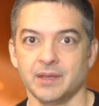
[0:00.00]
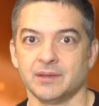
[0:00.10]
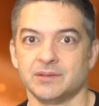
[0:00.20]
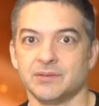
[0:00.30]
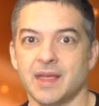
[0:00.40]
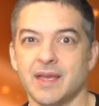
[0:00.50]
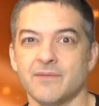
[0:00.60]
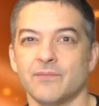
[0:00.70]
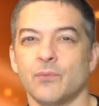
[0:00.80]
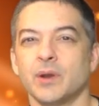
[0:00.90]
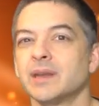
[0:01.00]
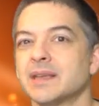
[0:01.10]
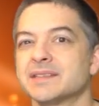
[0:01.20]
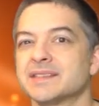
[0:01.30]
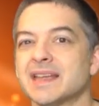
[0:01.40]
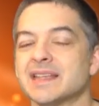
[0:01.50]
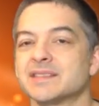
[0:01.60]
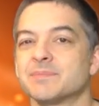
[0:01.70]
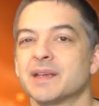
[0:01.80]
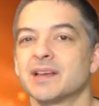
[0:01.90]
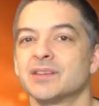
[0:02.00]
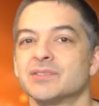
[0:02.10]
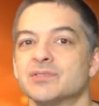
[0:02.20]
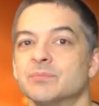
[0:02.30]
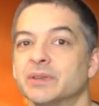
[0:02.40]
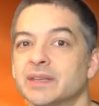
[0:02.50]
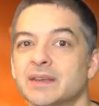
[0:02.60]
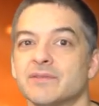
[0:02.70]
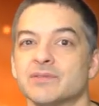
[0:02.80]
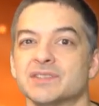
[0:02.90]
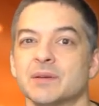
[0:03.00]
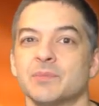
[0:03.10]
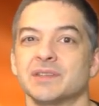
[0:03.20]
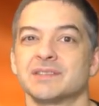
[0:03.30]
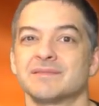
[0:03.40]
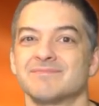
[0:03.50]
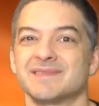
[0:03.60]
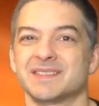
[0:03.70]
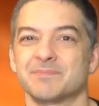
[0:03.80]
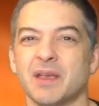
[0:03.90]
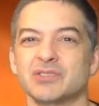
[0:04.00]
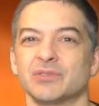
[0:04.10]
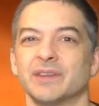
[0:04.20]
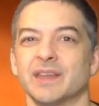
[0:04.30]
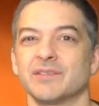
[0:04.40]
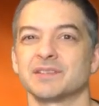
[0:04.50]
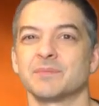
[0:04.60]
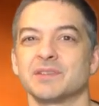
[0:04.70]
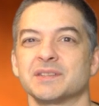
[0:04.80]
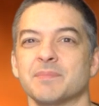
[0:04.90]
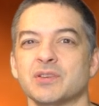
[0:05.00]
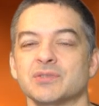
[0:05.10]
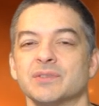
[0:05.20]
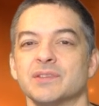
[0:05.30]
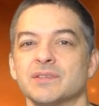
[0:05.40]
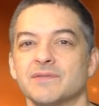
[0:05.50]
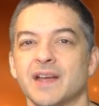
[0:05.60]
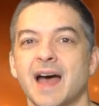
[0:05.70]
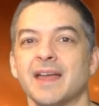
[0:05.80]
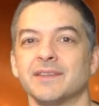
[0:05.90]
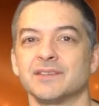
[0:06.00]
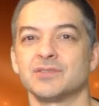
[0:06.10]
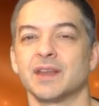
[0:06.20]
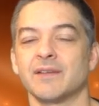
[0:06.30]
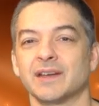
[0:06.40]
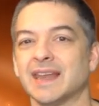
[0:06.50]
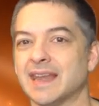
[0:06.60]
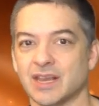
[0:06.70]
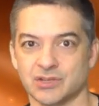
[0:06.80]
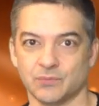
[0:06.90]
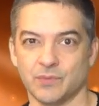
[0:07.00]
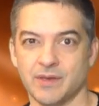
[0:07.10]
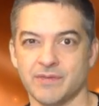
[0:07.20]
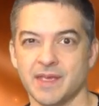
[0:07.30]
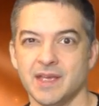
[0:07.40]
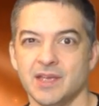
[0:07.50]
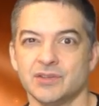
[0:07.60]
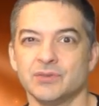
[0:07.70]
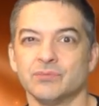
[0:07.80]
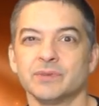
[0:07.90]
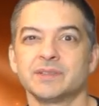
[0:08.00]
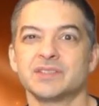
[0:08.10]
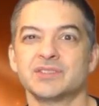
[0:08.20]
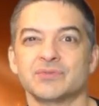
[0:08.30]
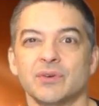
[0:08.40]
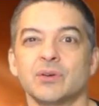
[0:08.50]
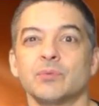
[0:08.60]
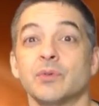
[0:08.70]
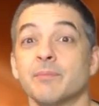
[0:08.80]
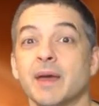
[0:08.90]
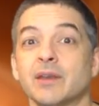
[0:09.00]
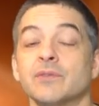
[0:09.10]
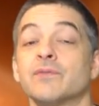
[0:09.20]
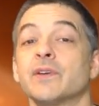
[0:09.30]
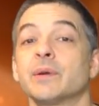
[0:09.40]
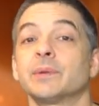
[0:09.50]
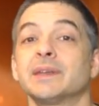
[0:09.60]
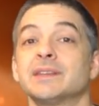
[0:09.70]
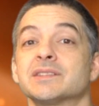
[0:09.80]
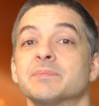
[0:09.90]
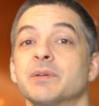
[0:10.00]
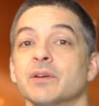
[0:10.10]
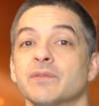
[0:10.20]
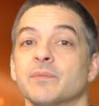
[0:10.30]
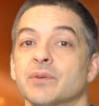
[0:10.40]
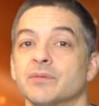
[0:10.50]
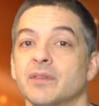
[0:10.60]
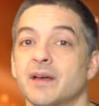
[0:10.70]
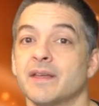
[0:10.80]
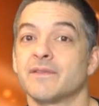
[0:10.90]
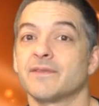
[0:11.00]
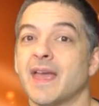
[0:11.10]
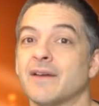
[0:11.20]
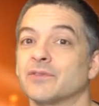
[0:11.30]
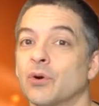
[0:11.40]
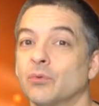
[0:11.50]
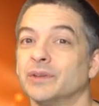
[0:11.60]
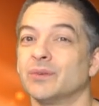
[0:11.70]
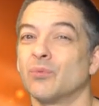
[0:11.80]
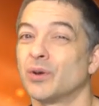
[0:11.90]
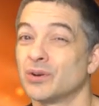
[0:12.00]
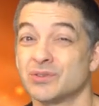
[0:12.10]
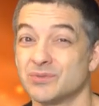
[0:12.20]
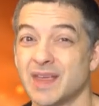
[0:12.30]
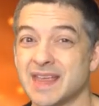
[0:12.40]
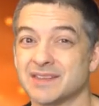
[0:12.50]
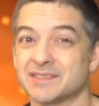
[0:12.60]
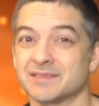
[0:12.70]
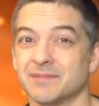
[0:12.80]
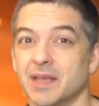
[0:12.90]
Do you have one-night stands because you believe there's someone special in there, someone special that you've got that you can have a connection with? Do you really struggle with men who frequently disappear from your life after only one or two dates?